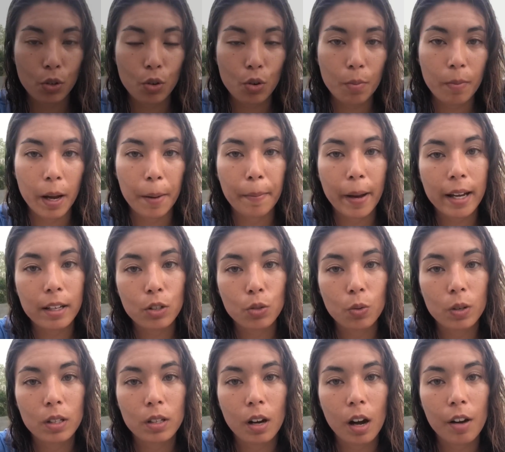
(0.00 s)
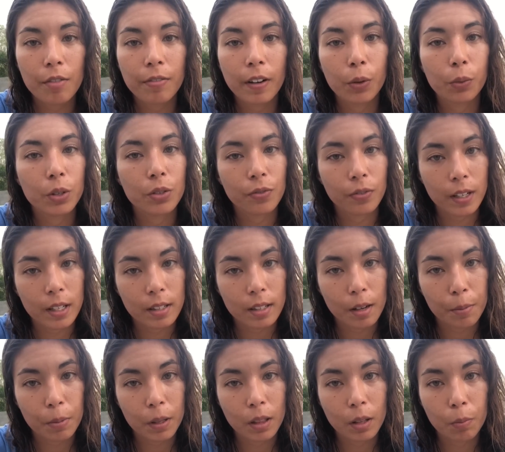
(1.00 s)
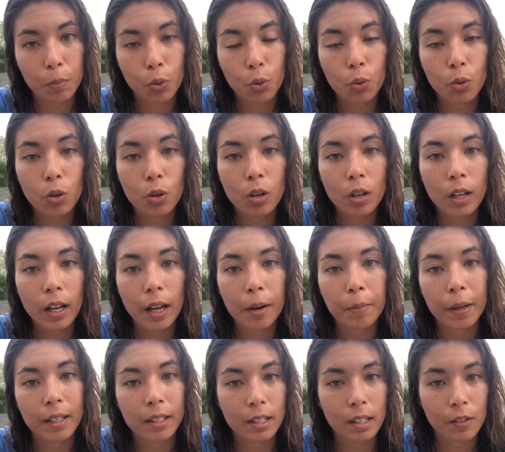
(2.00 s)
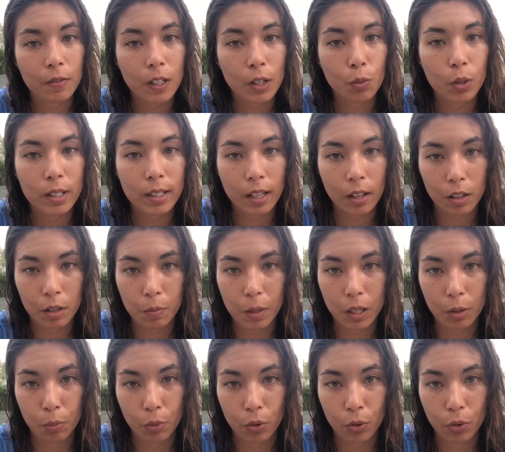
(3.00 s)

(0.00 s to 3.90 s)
to, my mask was off, I was face up in the pool, and my safety was telling me to